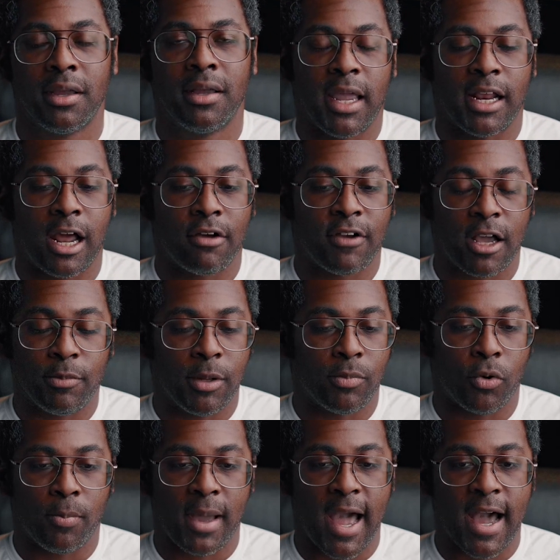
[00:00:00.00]
And I've had
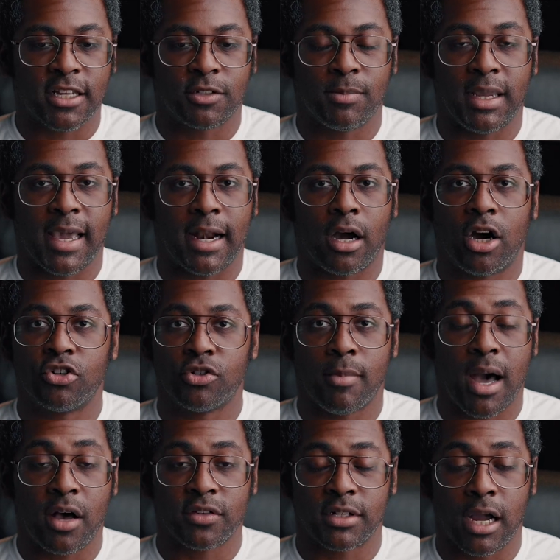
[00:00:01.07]
people pass me at 100
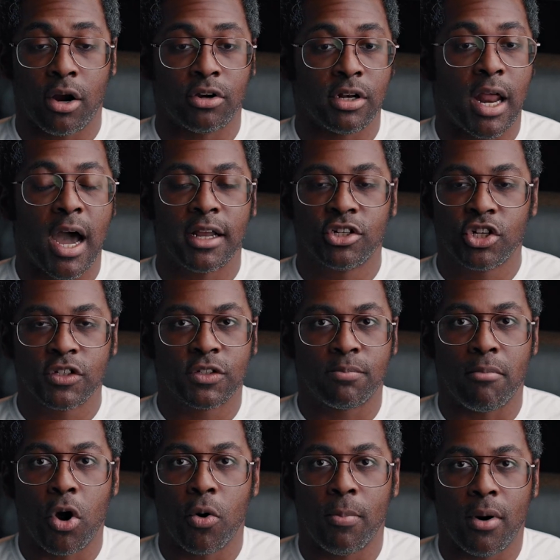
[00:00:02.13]
miles an hour, not just
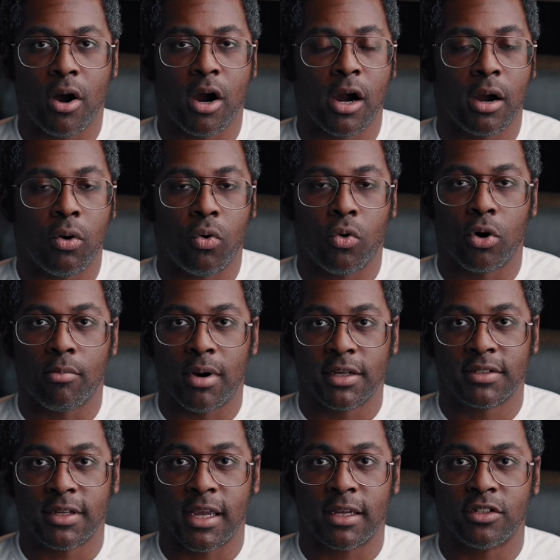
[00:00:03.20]
Mopar or
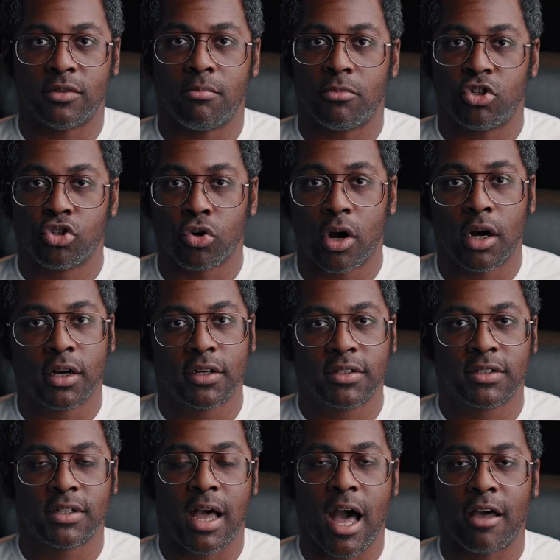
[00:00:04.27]
Mustangs, trucks.